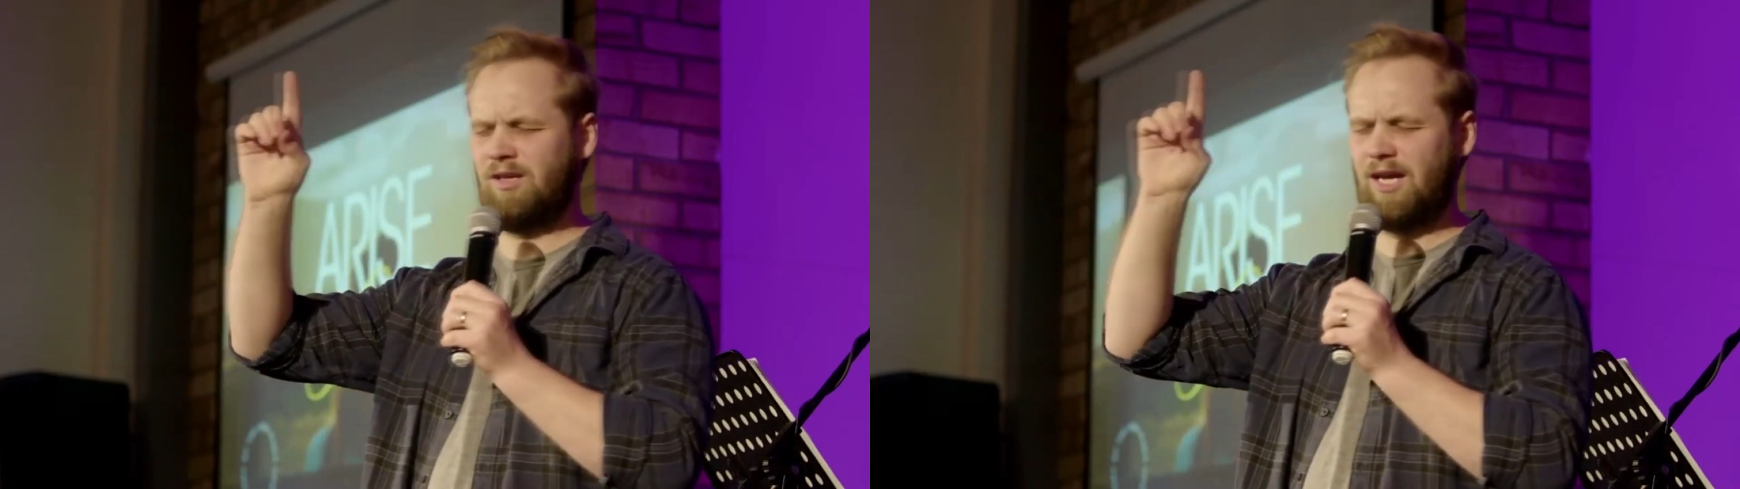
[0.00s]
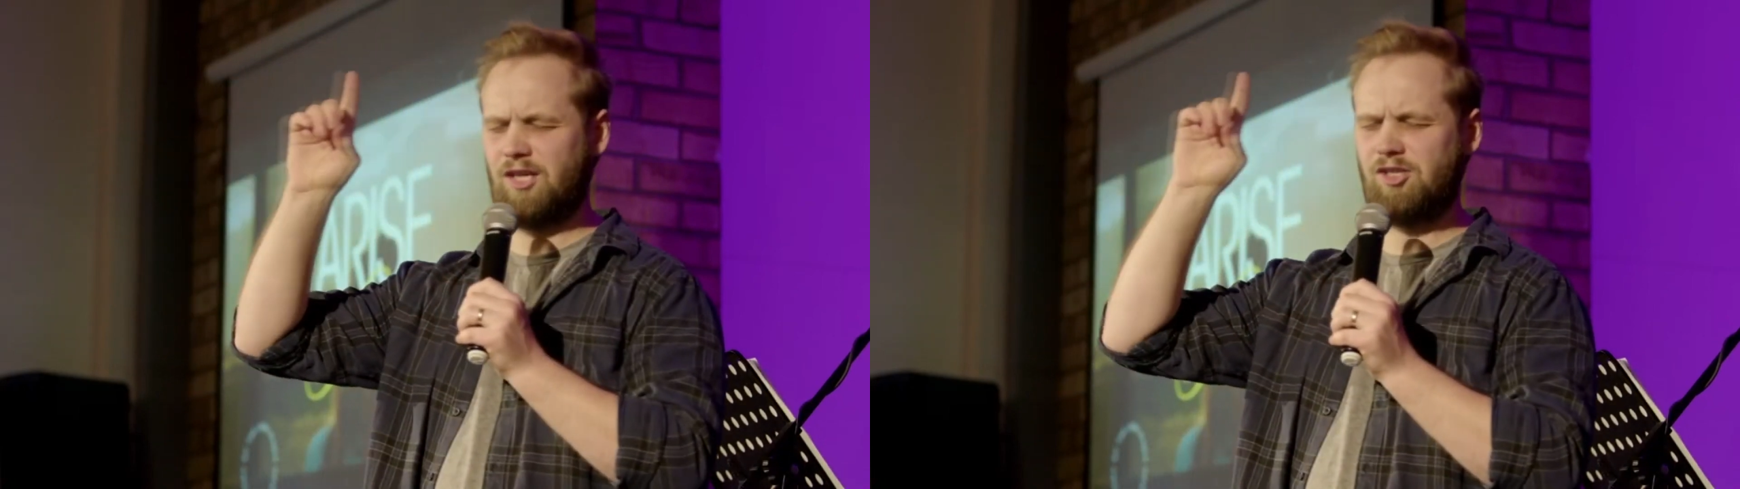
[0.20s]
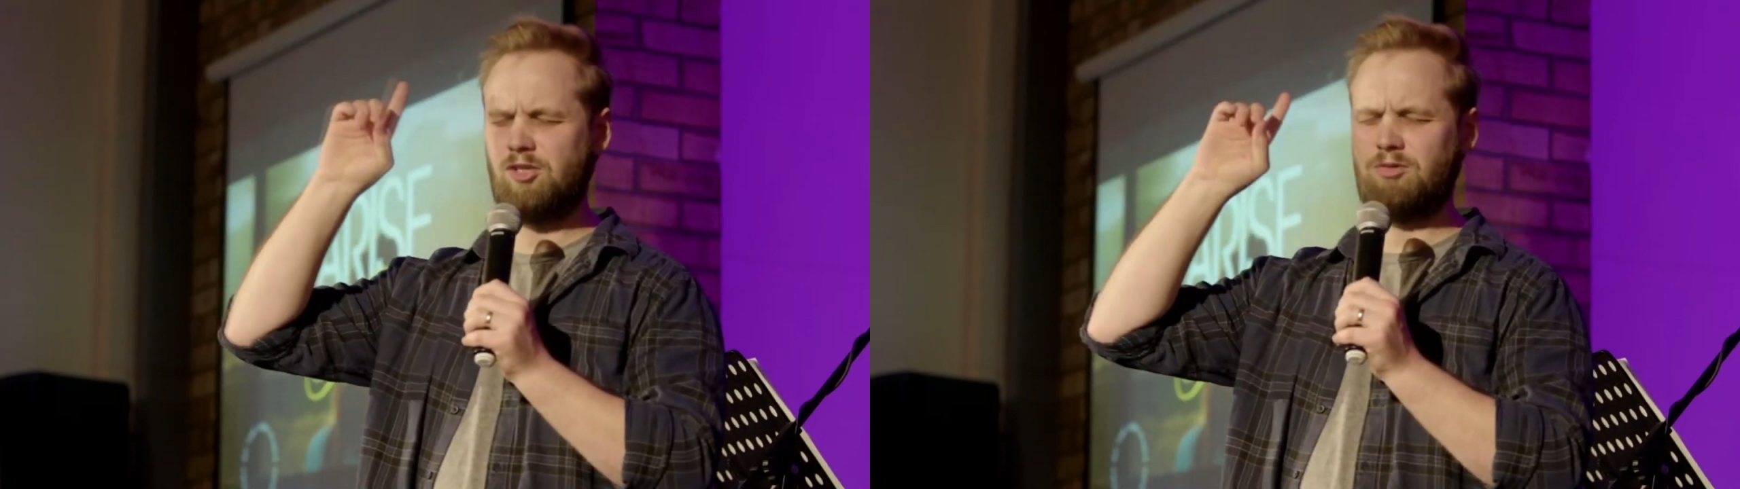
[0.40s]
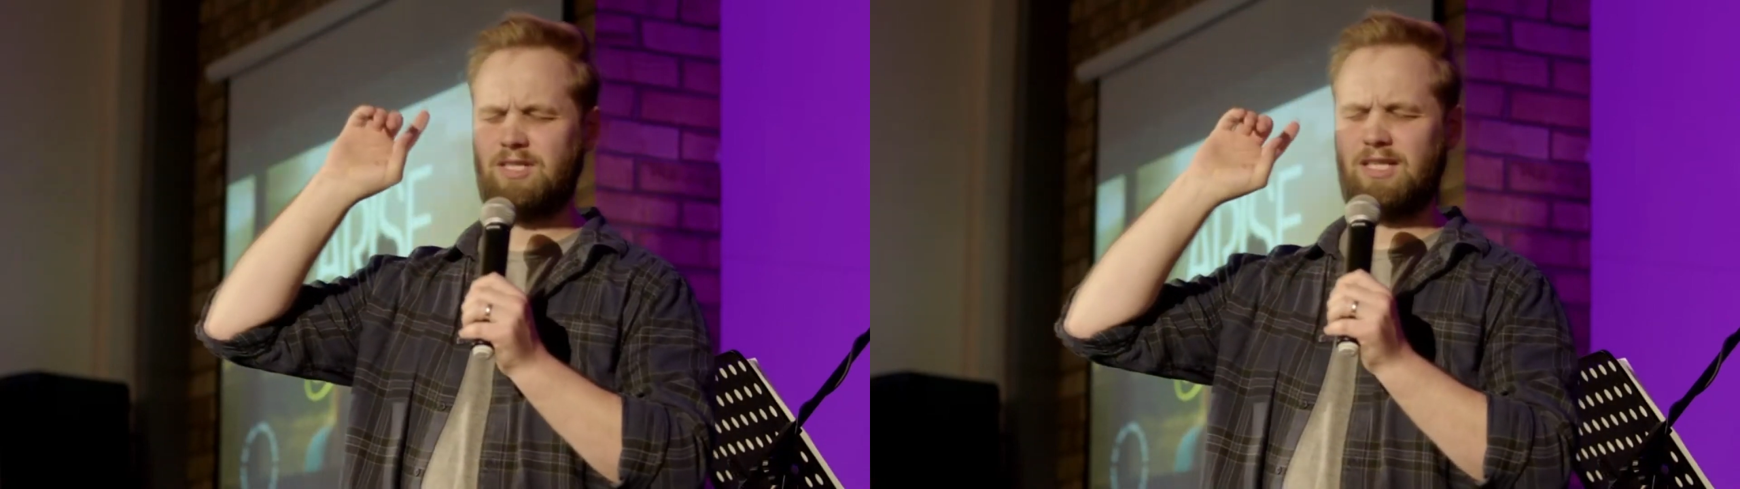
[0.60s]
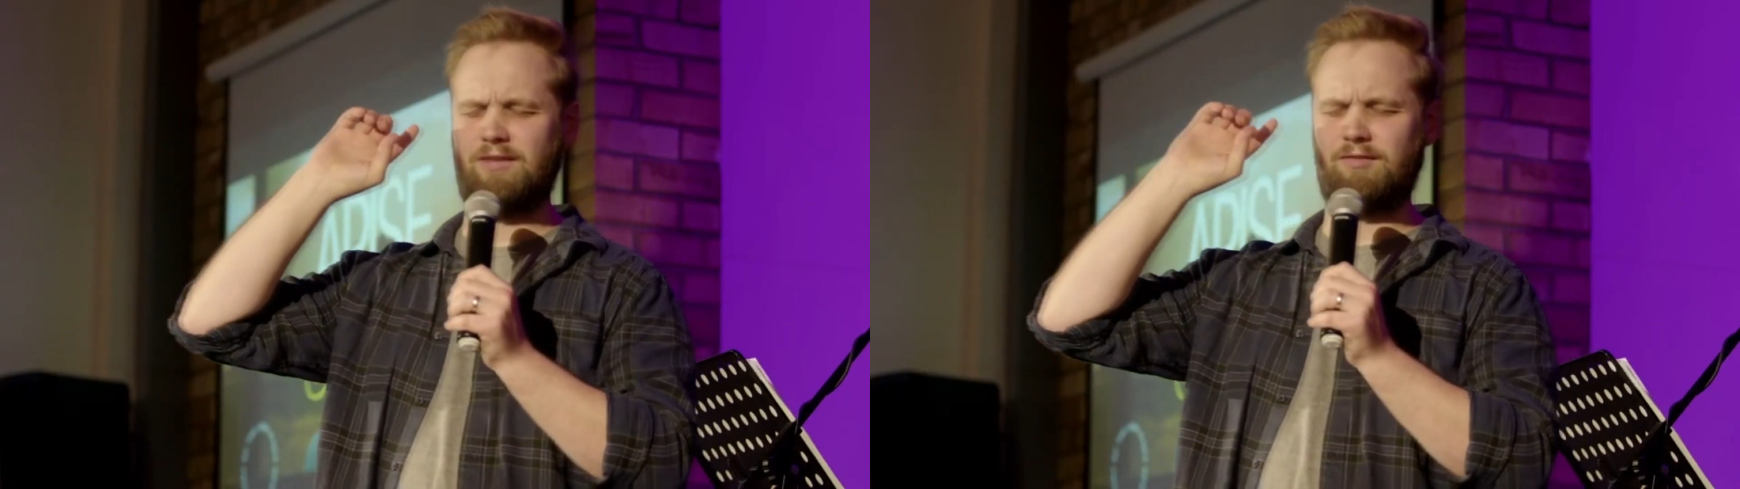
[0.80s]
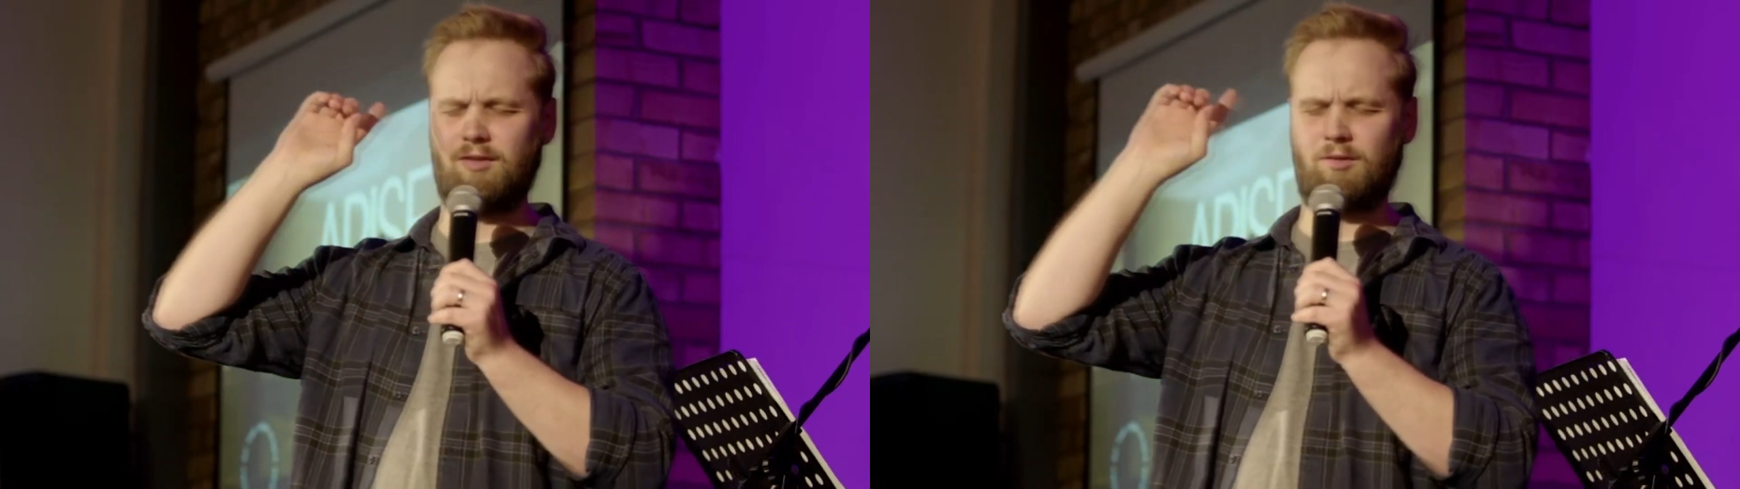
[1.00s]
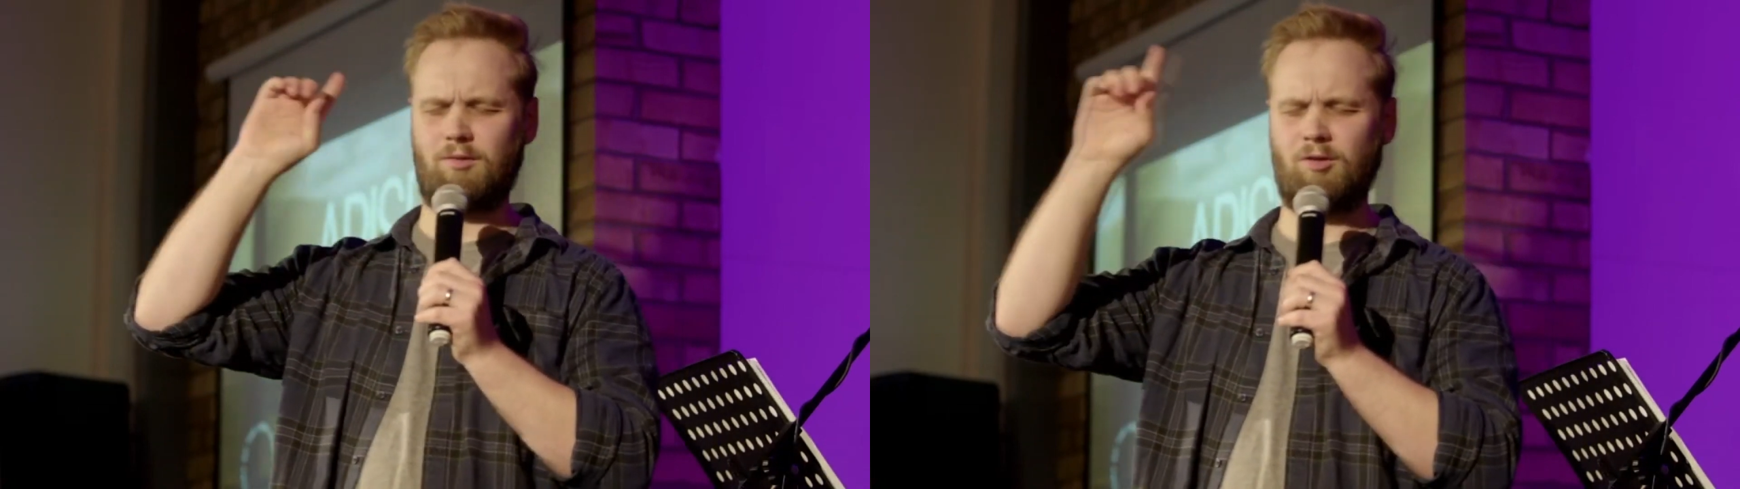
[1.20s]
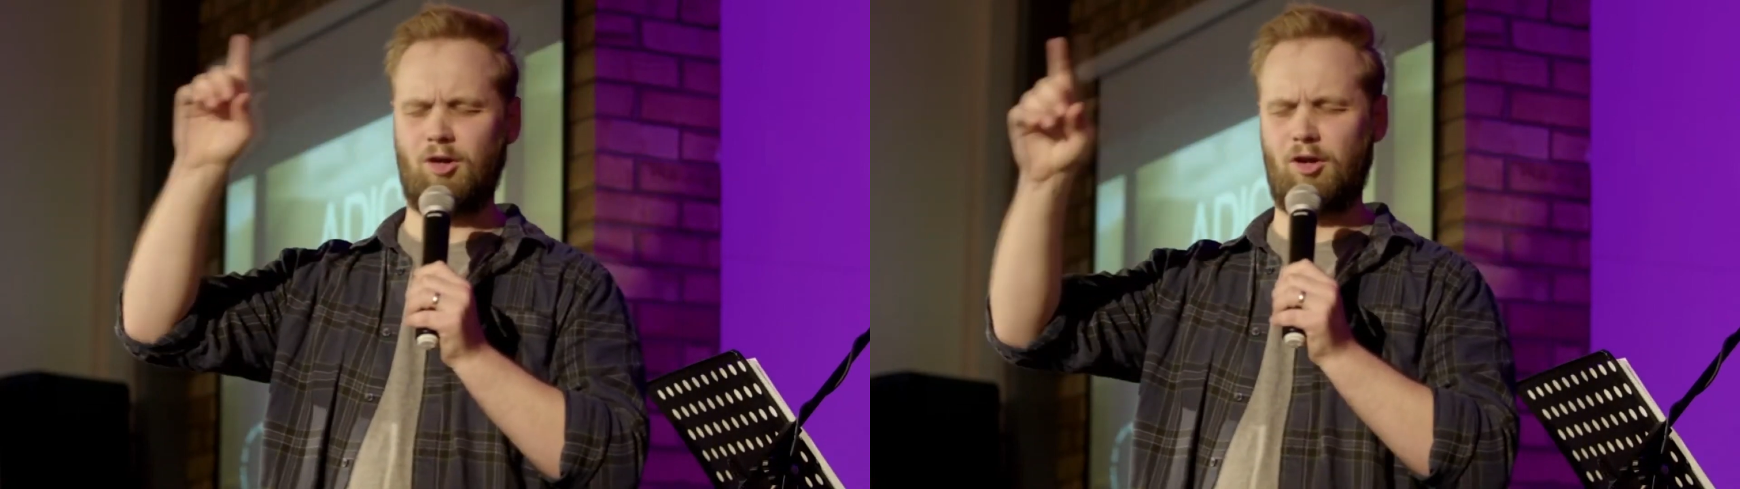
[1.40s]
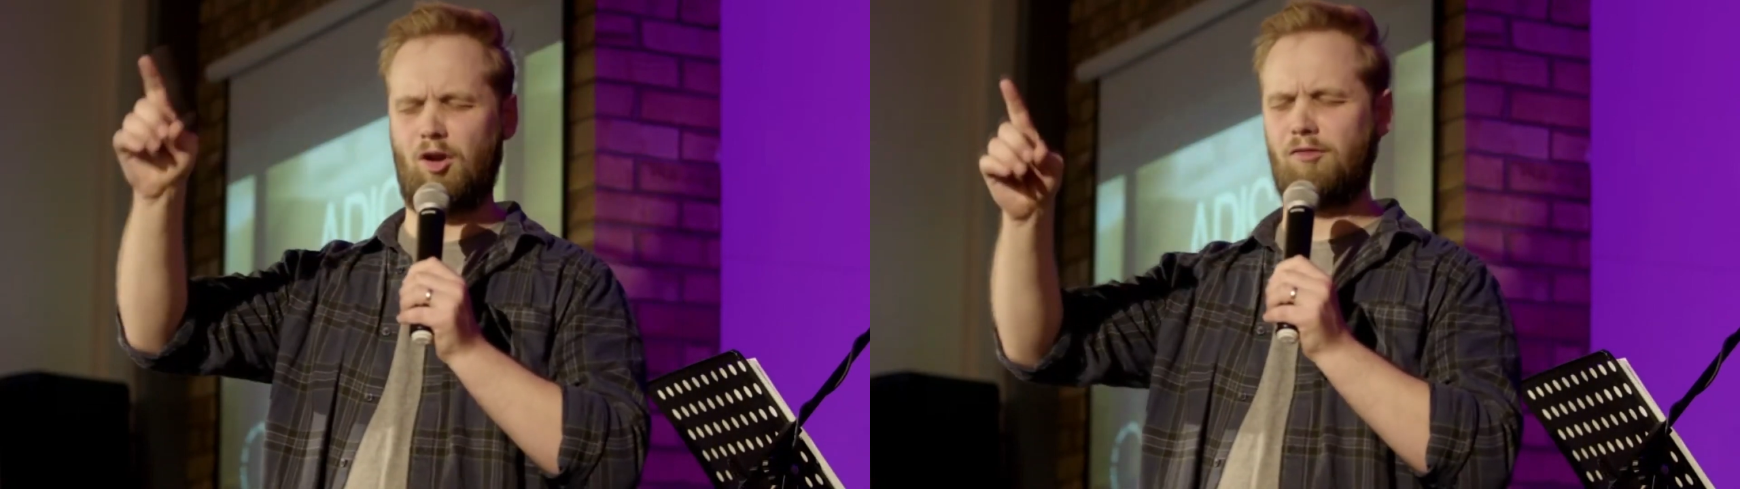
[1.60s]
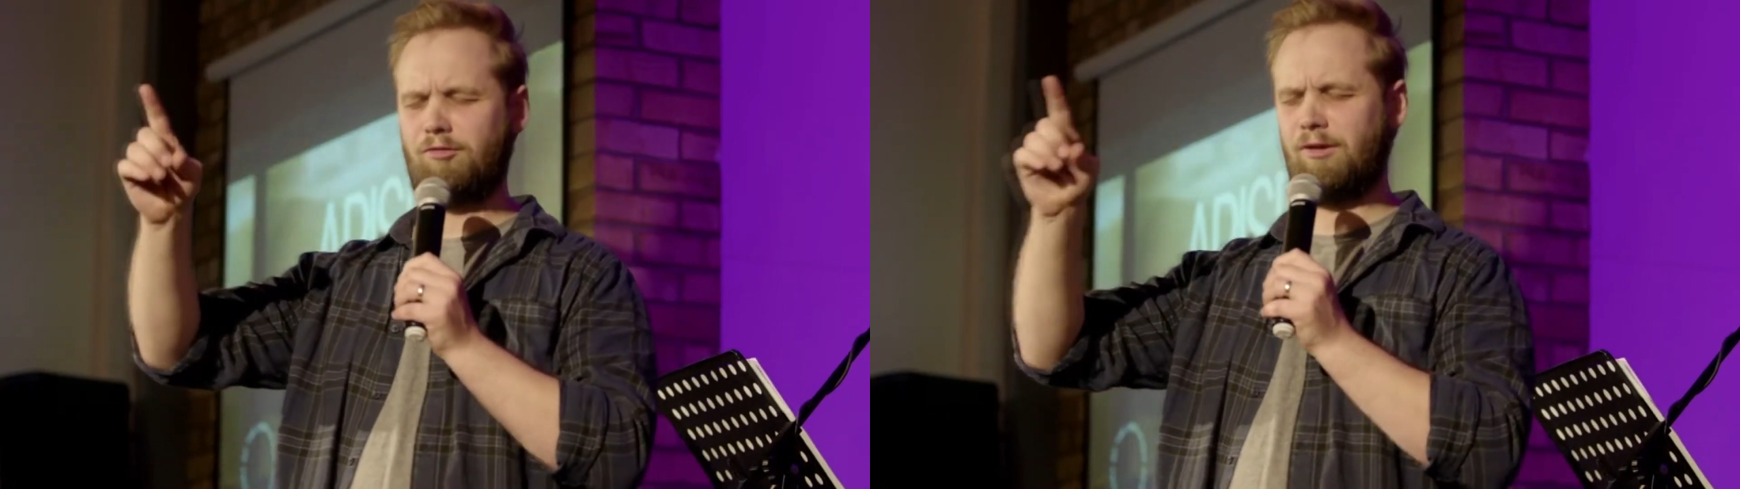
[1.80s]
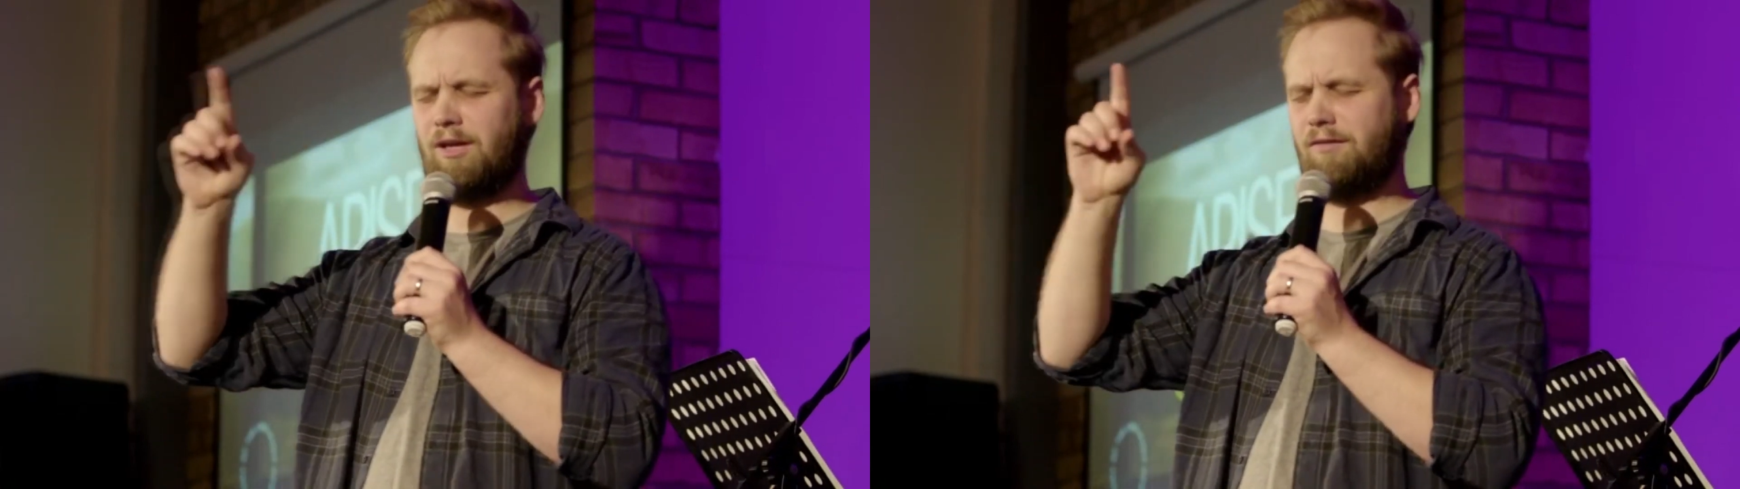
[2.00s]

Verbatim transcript: and choose to give you an offering of